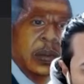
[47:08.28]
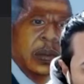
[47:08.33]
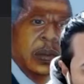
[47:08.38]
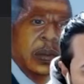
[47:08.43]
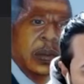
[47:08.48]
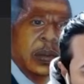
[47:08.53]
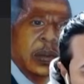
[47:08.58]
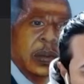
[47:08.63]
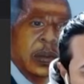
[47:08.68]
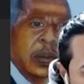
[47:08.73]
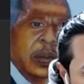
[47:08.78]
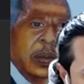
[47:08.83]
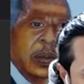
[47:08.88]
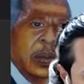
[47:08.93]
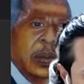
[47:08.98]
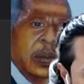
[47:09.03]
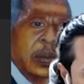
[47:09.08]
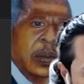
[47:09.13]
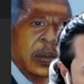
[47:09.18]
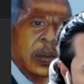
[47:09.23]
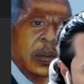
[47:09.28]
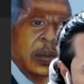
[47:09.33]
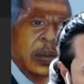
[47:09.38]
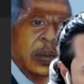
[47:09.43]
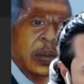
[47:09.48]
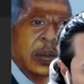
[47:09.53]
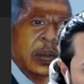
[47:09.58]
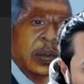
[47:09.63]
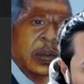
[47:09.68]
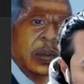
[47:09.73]

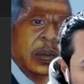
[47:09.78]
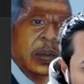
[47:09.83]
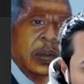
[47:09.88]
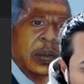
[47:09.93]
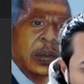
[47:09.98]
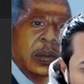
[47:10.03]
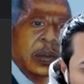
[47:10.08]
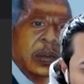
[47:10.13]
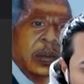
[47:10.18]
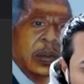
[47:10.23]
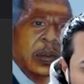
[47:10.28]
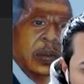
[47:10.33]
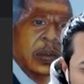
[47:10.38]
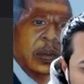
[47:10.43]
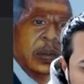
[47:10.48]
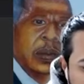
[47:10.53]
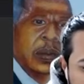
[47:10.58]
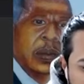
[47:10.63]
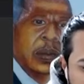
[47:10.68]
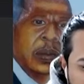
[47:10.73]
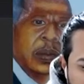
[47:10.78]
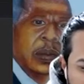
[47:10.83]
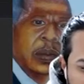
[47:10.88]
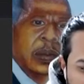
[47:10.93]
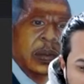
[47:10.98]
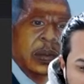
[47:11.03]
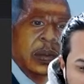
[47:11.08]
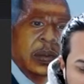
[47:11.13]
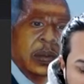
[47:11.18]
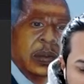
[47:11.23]

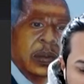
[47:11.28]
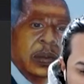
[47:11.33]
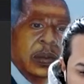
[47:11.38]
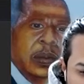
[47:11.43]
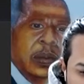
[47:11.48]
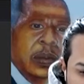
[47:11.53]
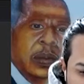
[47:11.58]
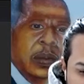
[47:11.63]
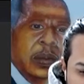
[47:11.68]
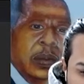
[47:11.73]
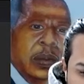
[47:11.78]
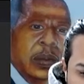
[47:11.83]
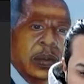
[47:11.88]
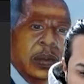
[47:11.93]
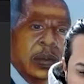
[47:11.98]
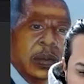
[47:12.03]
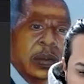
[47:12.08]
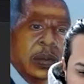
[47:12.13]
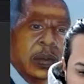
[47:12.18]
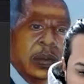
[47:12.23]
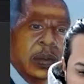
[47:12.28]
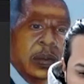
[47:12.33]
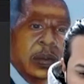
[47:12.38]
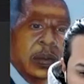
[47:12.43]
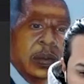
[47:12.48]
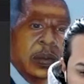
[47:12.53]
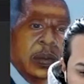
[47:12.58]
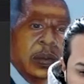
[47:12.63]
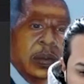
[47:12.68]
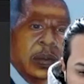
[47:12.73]

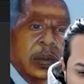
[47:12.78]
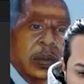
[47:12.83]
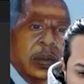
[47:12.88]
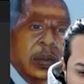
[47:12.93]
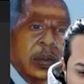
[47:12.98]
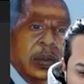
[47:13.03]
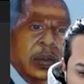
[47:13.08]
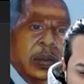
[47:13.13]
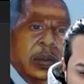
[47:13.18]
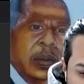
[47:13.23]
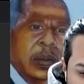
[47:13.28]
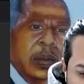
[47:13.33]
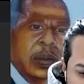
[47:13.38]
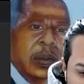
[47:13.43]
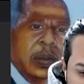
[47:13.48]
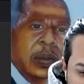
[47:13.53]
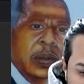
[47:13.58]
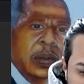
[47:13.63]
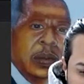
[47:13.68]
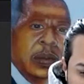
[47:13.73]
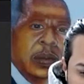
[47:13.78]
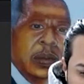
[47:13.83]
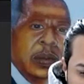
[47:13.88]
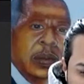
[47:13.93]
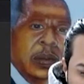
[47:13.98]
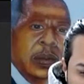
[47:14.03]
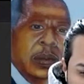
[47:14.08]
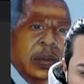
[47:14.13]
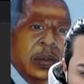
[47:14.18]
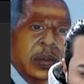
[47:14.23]

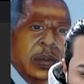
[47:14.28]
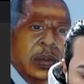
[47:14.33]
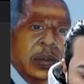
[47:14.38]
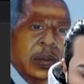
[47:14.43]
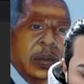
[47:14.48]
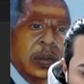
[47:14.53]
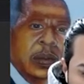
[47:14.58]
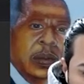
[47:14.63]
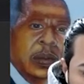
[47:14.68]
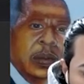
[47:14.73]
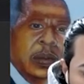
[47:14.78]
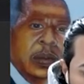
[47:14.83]
No words are spoken by the person on screen.